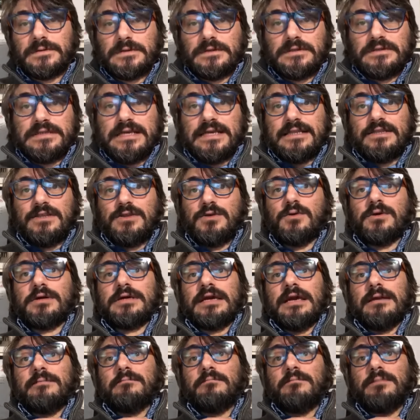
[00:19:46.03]
that you
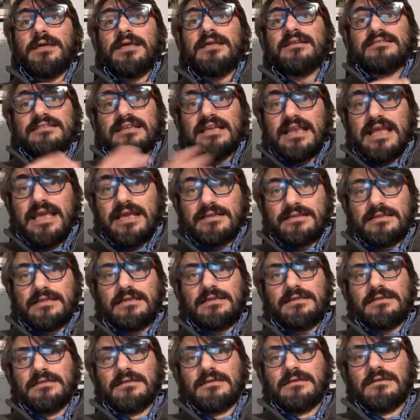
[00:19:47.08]
can be
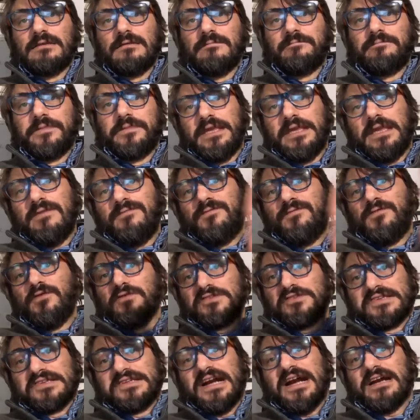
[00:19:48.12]
selected If you
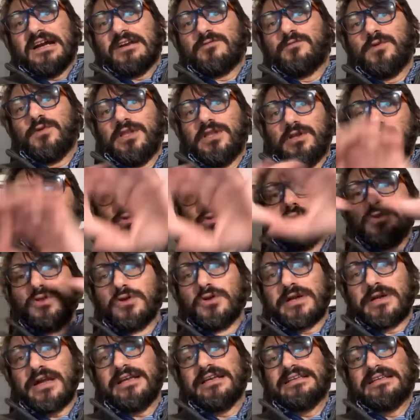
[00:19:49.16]
start with a good
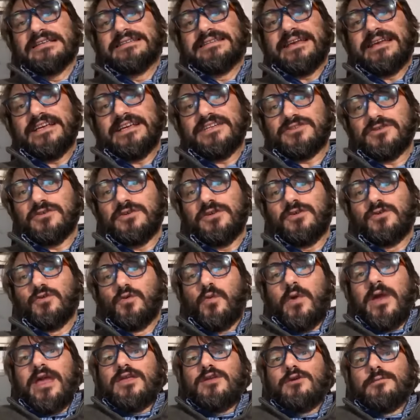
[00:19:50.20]
organization, the
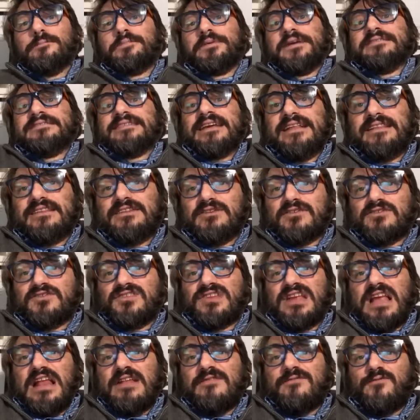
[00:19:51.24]
way you present
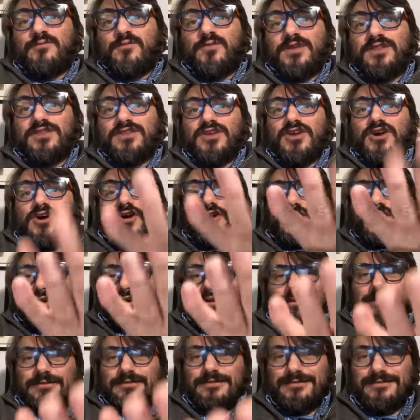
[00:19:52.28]
yourself with your